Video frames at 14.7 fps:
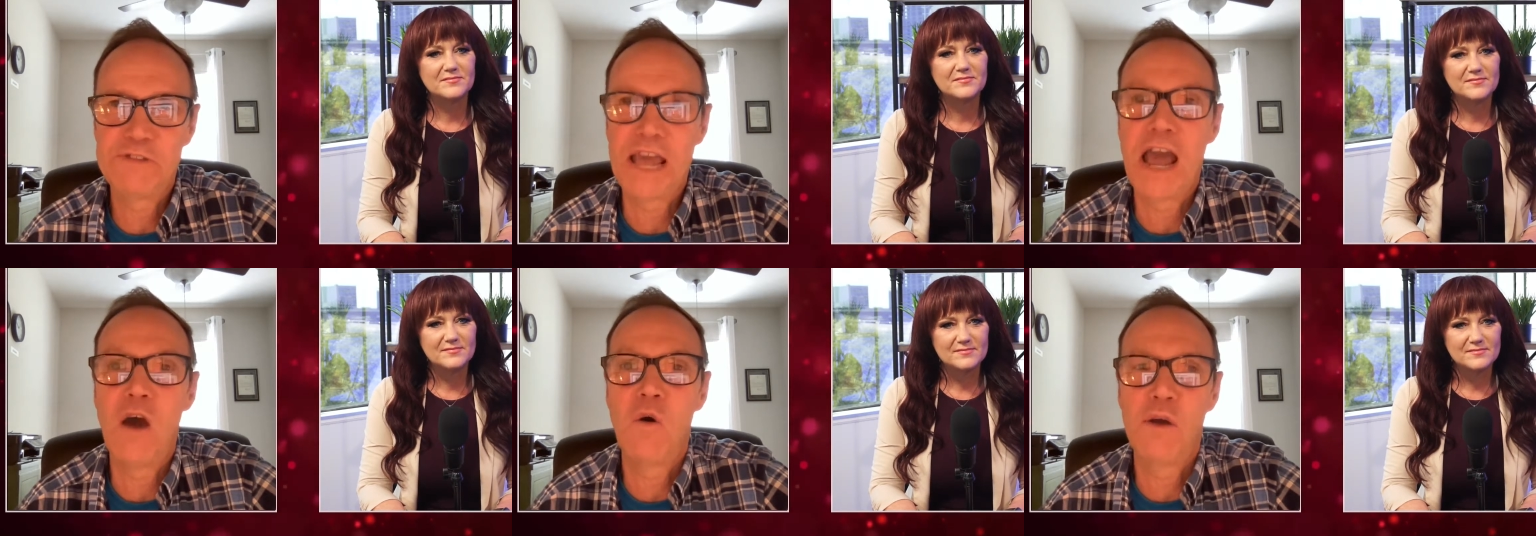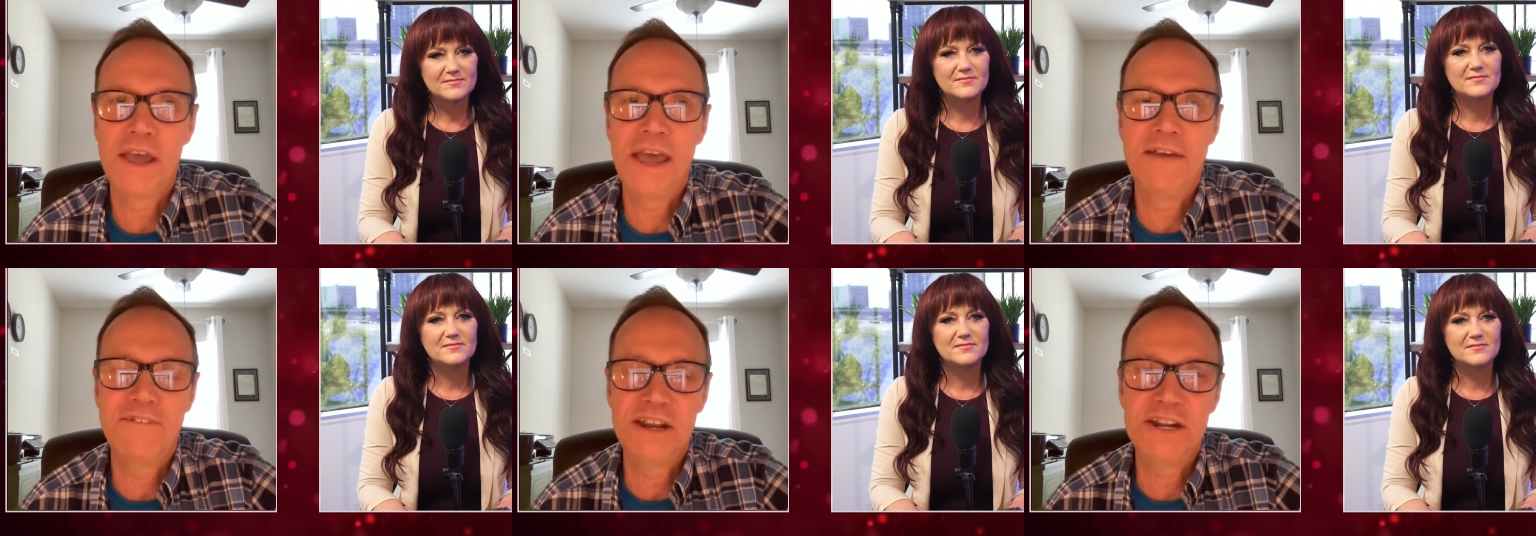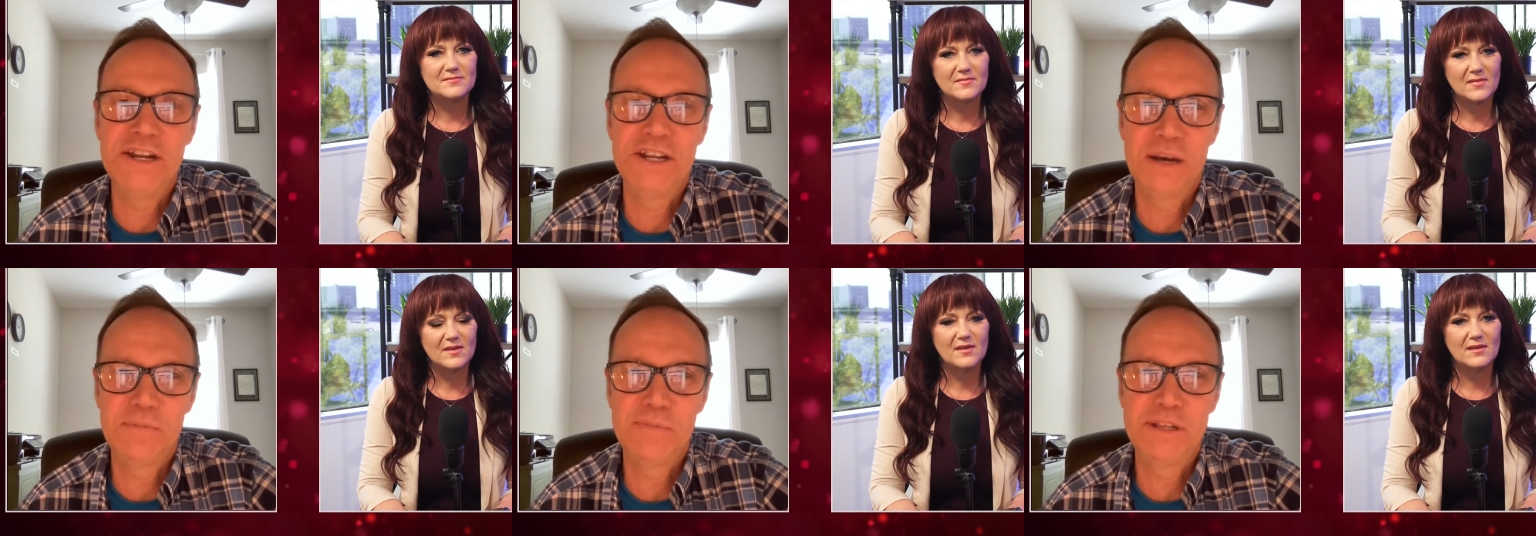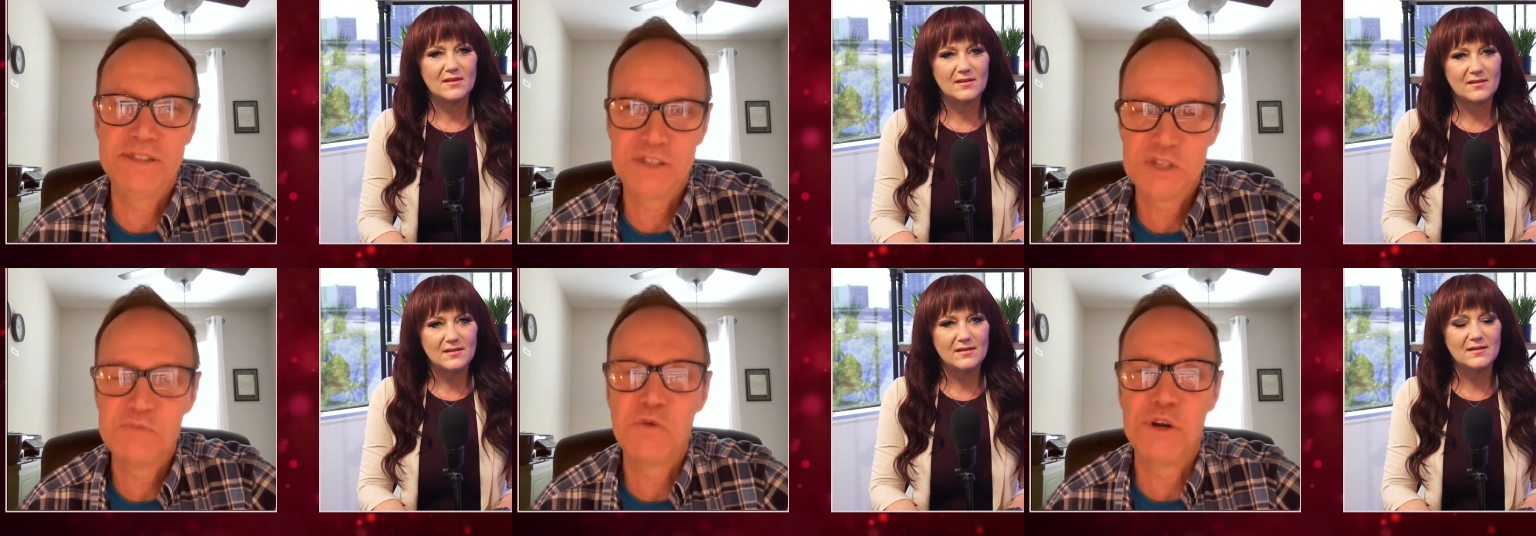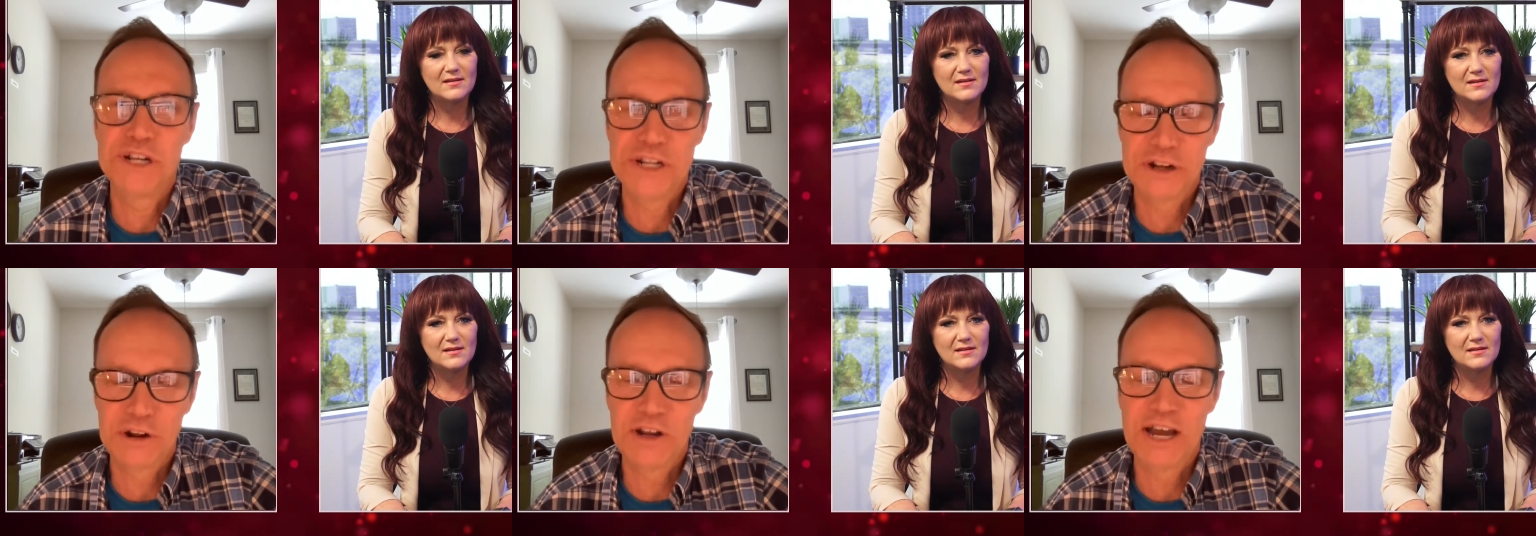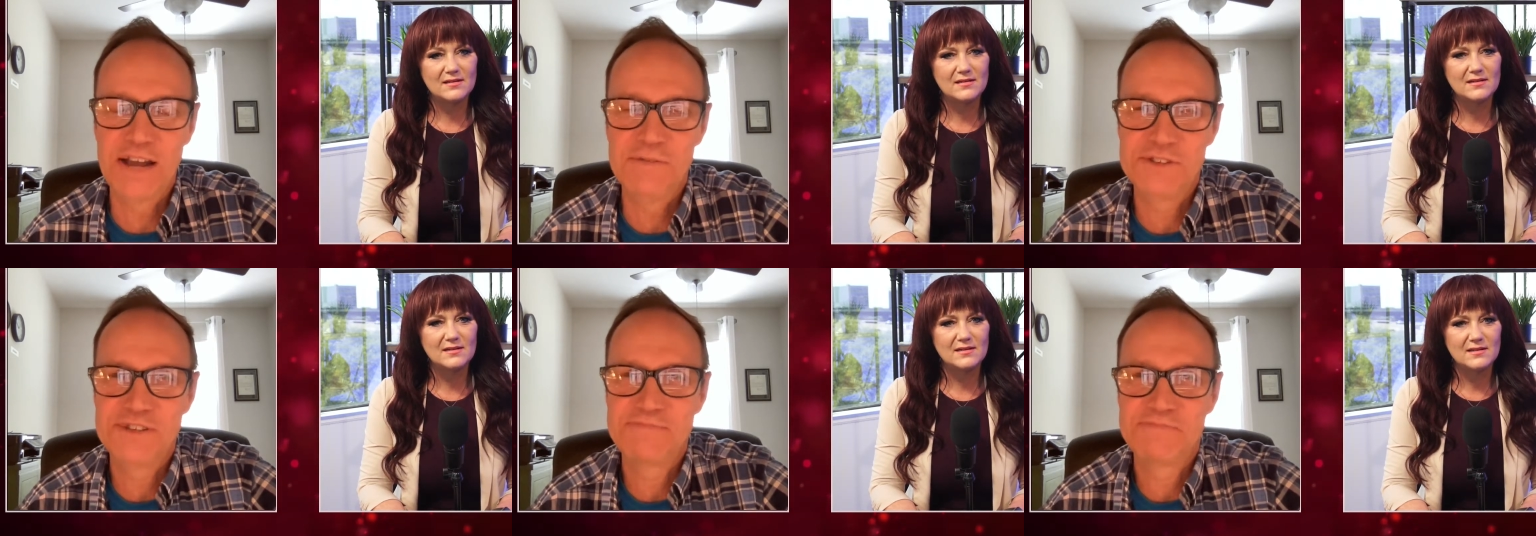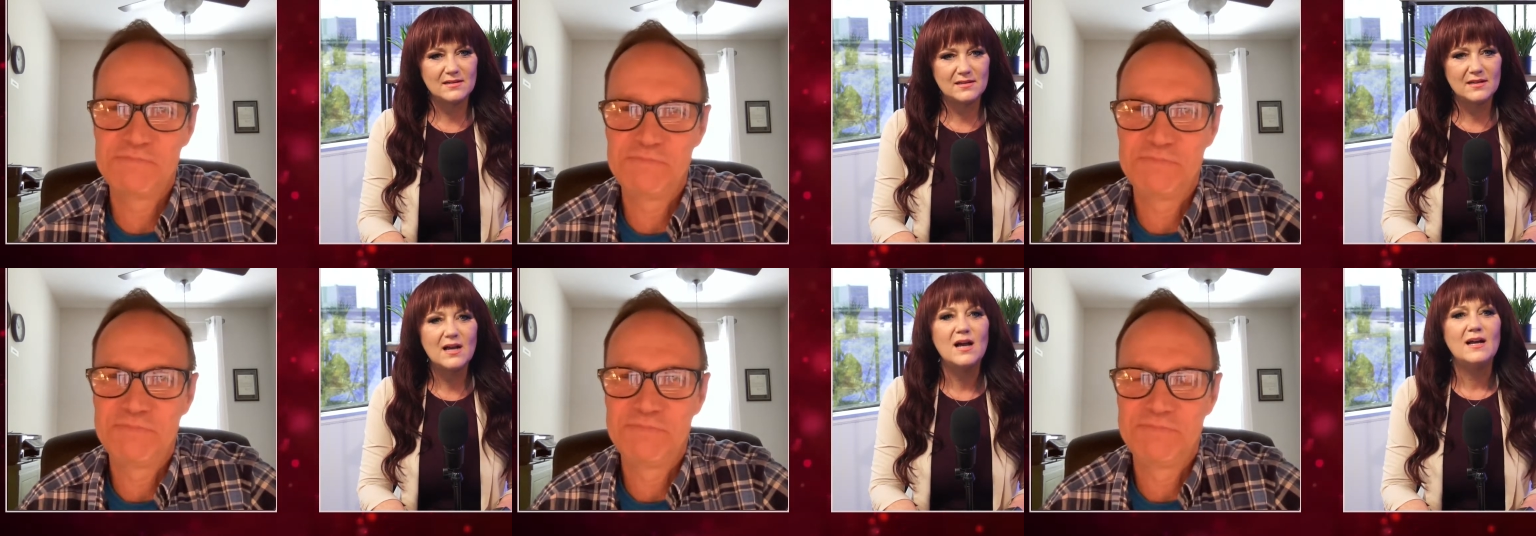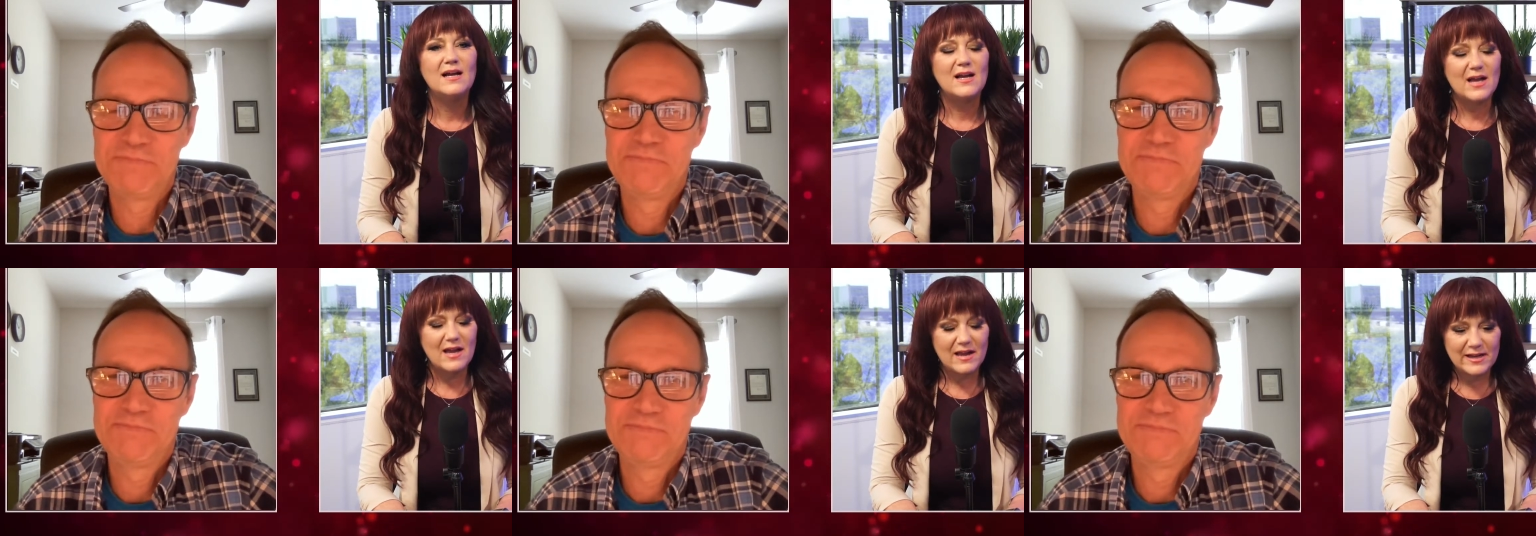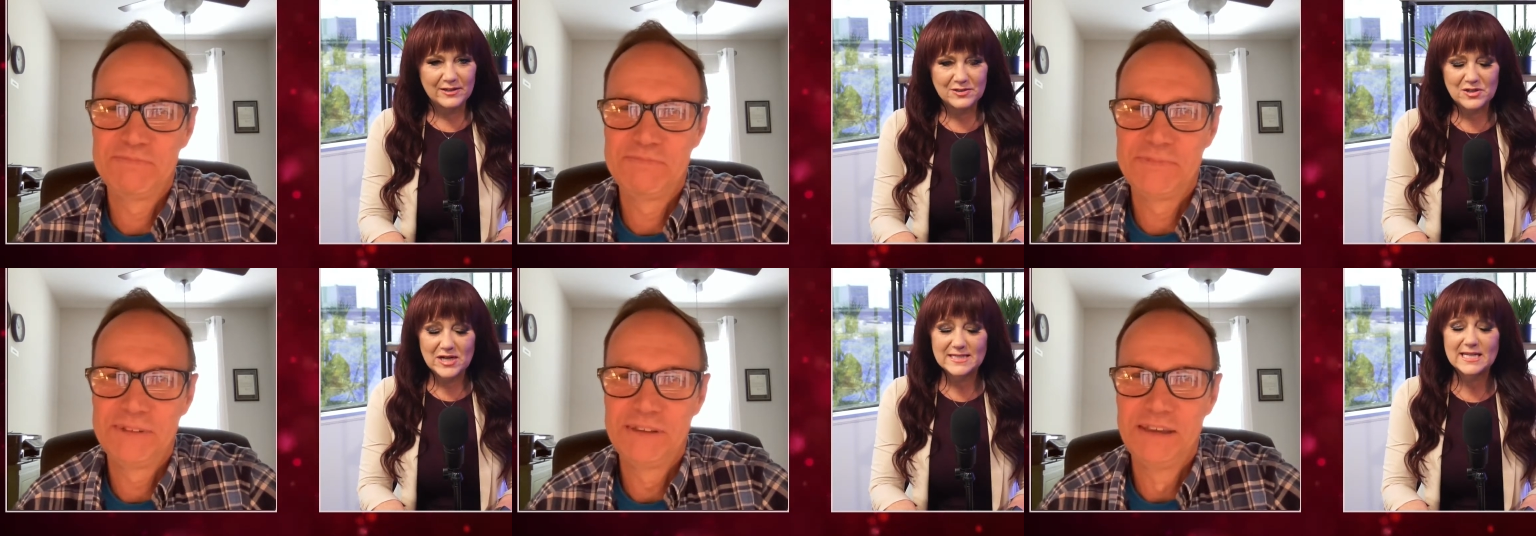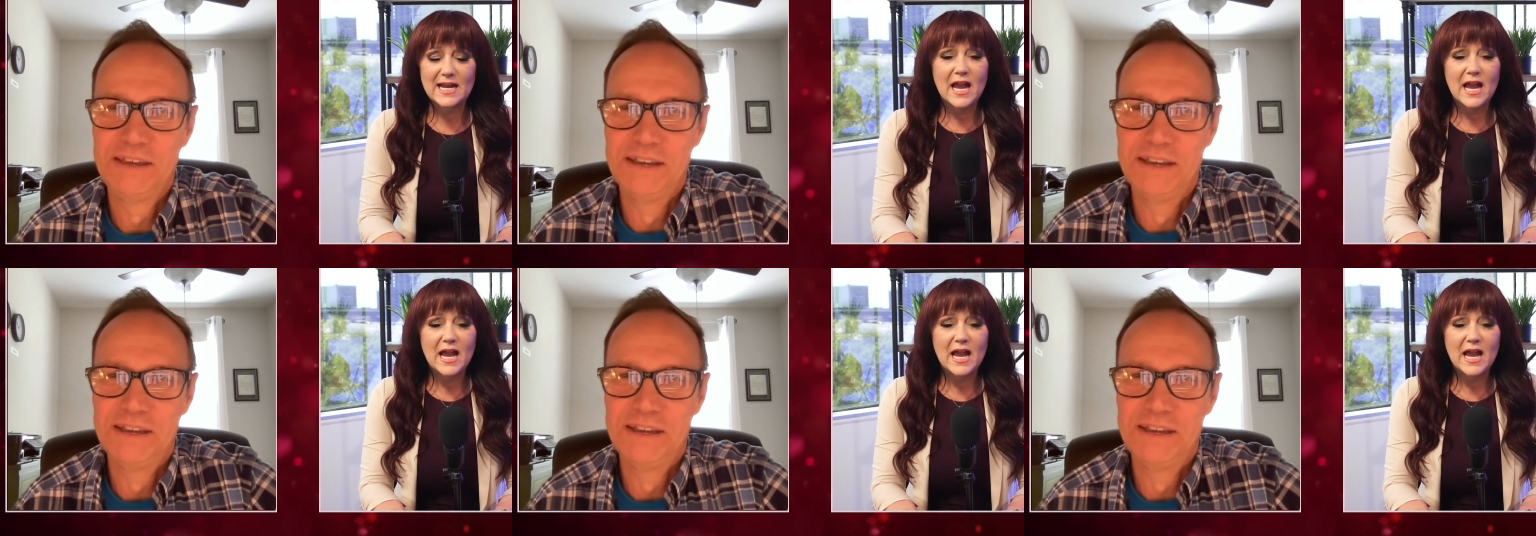Speaker 1: now have ended up at this point in our lives. Interesting.